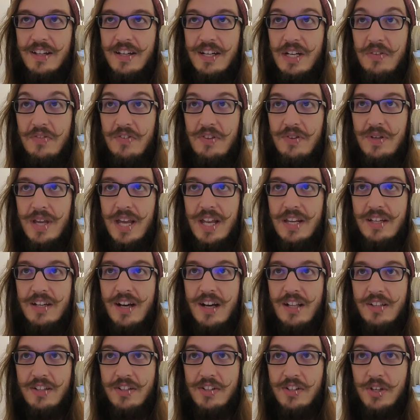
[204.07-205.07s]
and if you gain
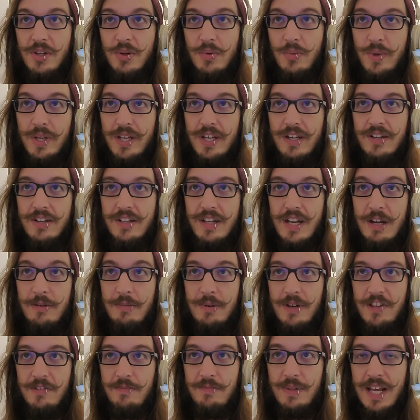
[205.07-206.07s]
color, you're weird, and
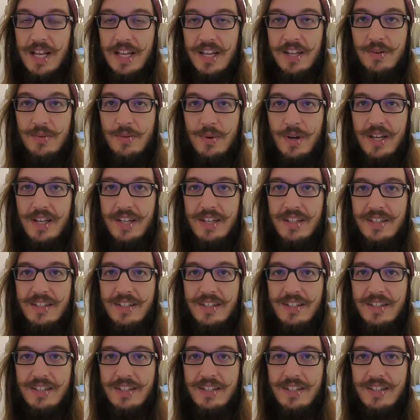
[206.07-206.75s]
everybody's black and white.